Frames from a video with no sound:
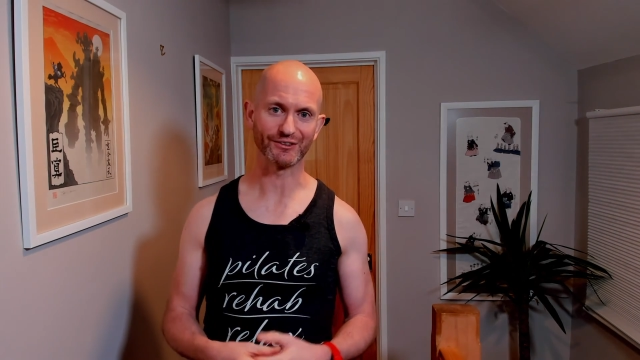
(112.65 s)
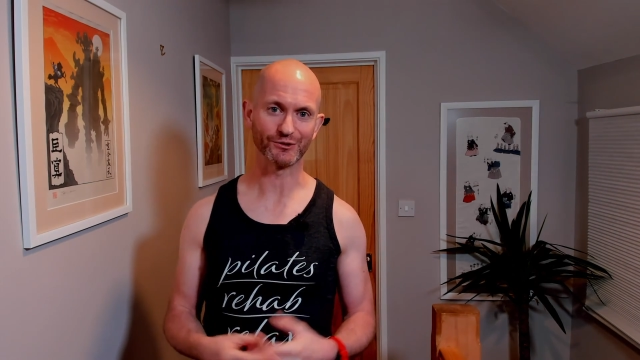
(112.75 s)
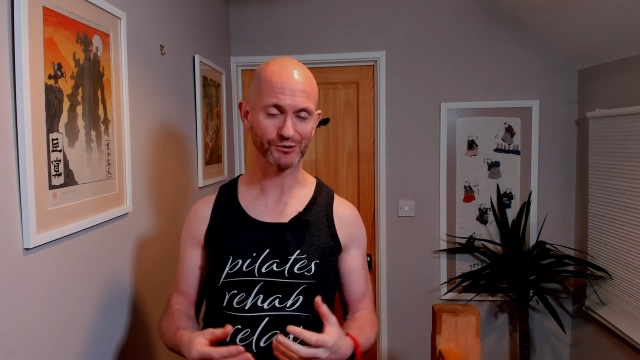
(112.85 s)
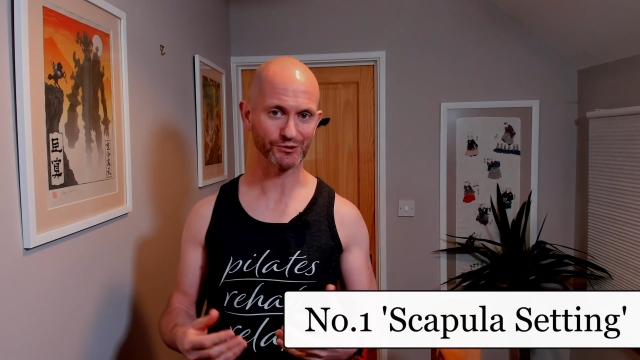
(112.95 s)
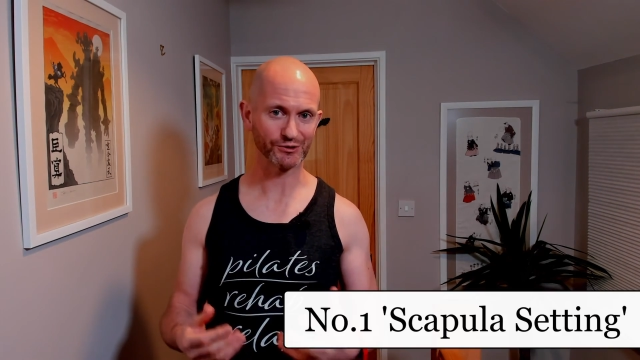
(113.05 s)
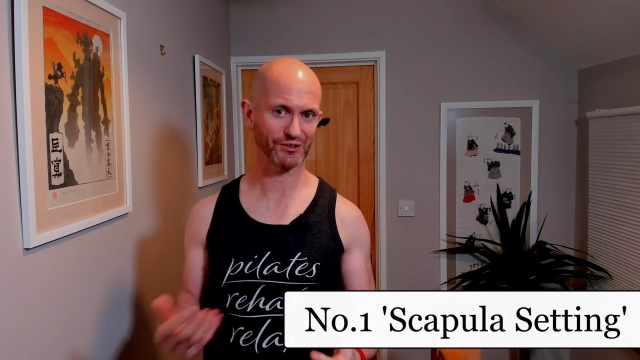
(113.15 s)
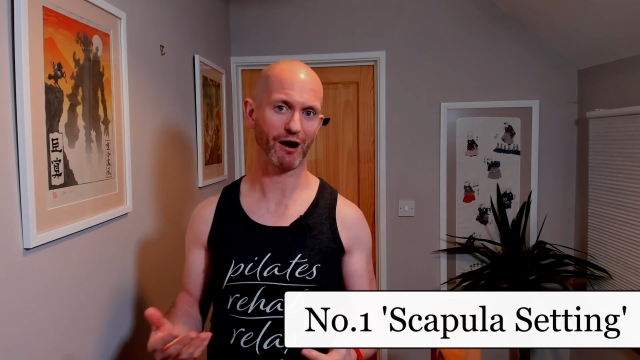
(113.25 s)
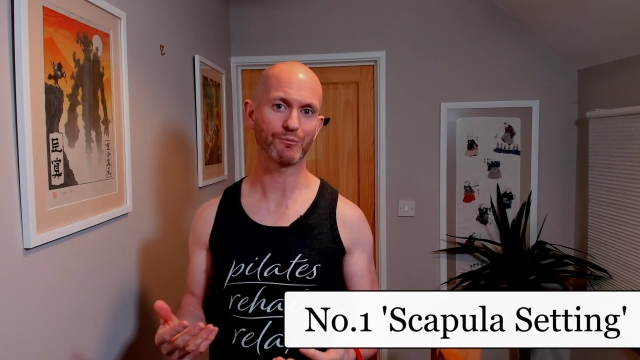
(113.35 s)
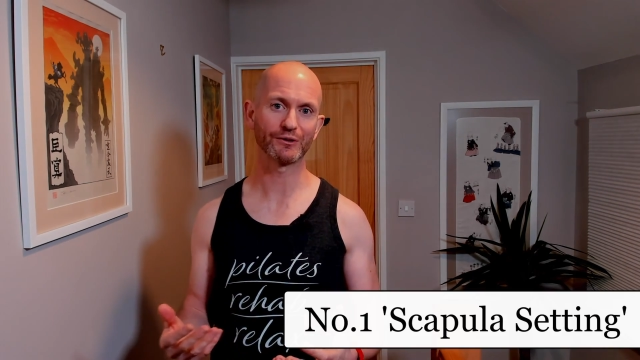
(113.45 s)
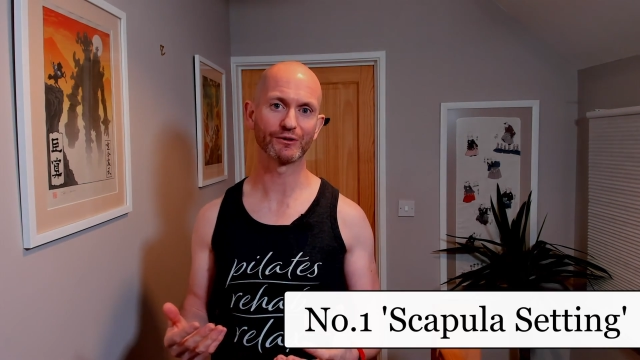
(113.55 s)
Your
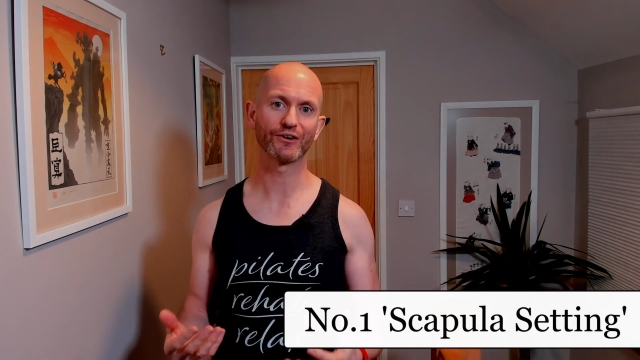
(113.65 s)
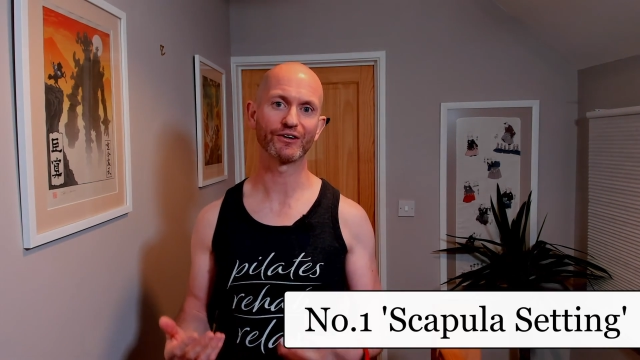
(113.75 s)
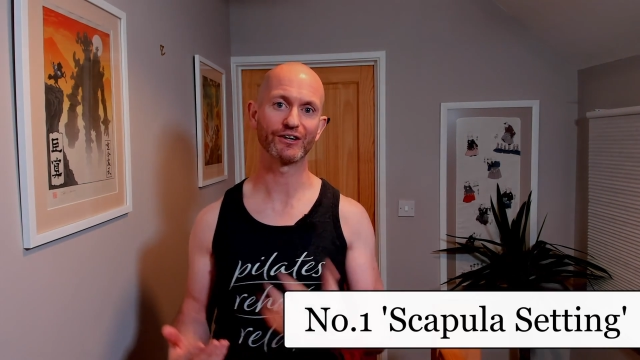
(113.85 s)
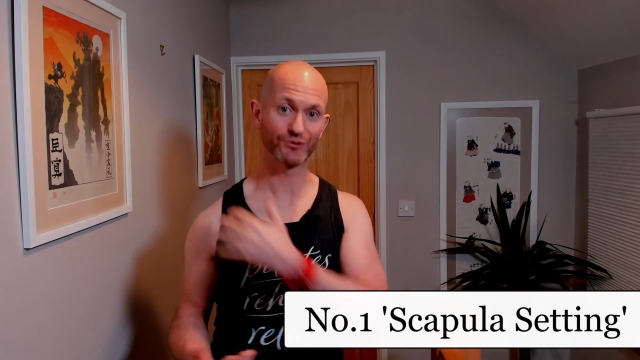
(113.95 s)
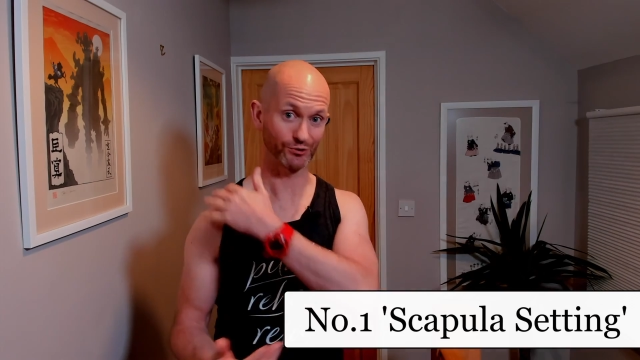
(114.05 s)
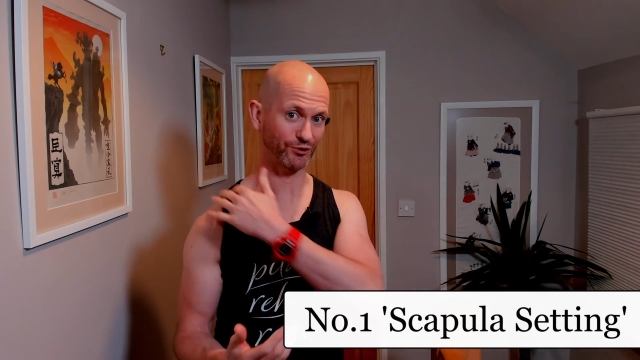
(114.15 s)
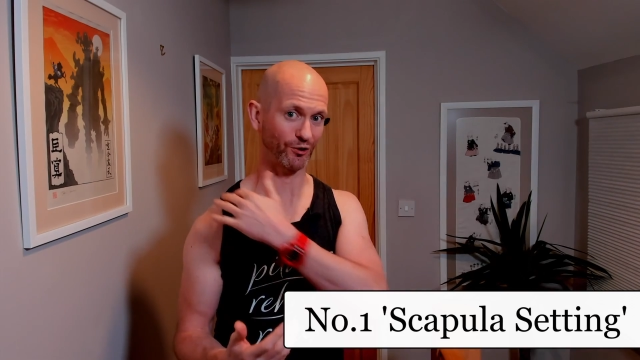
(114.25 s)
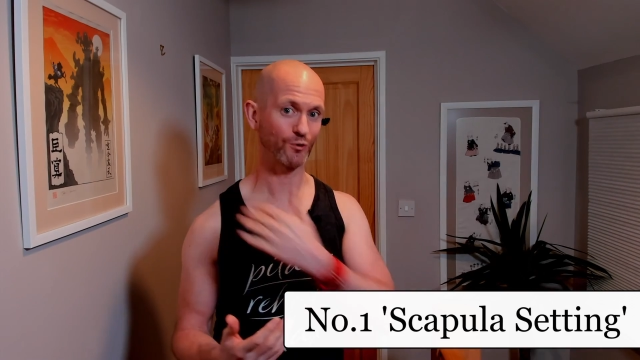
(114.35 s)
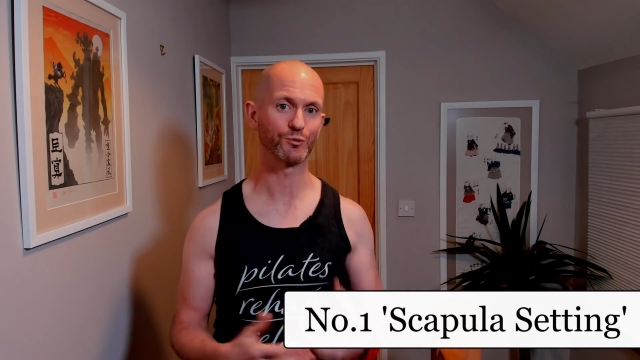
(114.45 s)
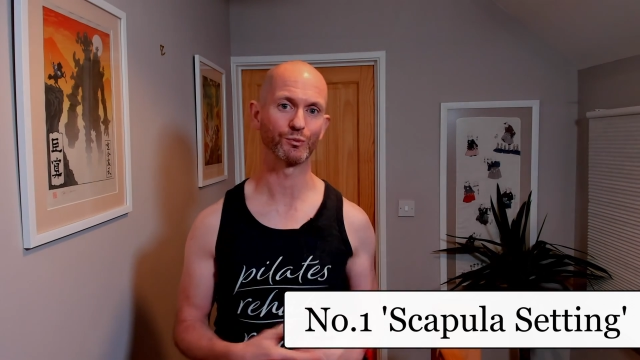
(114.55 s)
scapula is your
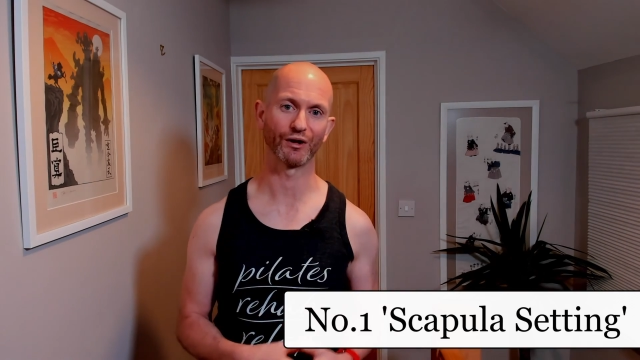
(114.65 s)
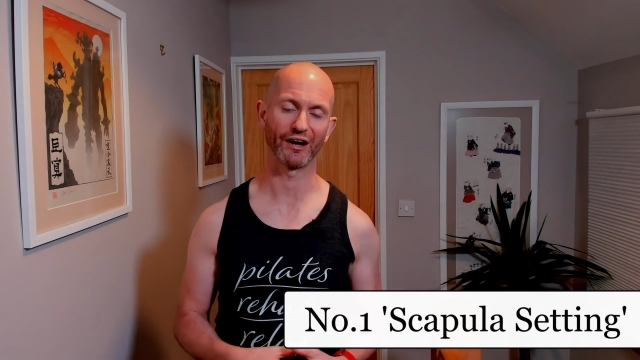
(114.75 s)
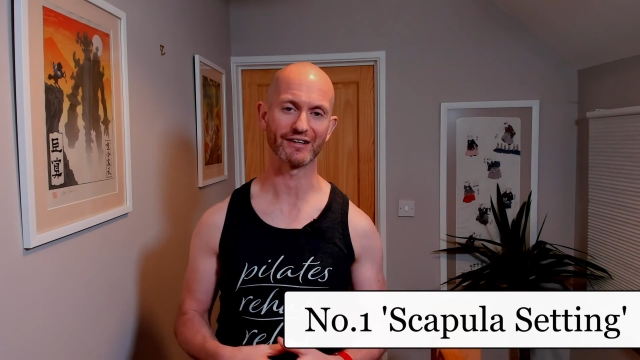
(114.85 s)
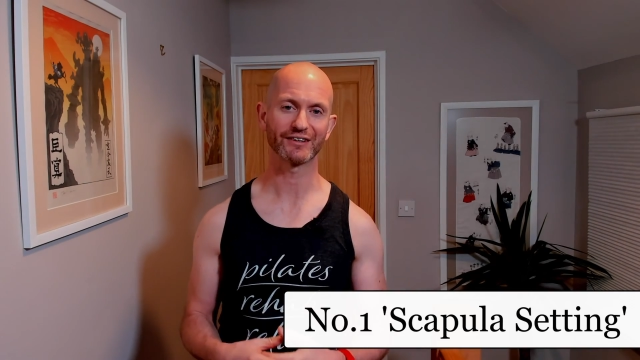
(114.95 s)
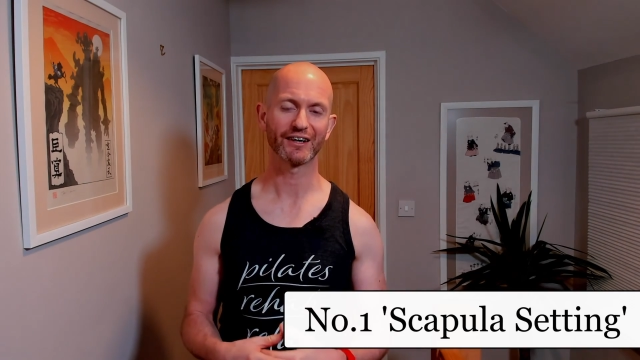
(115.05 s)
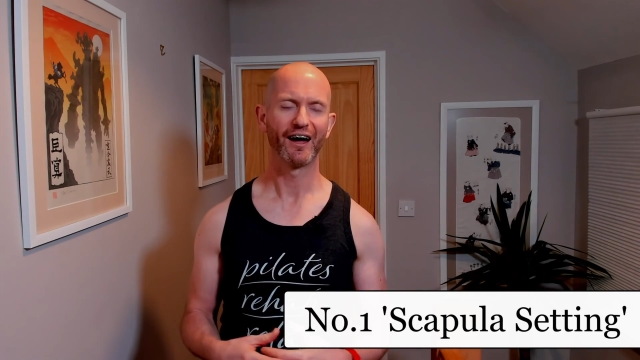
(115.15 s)
shoulder blade.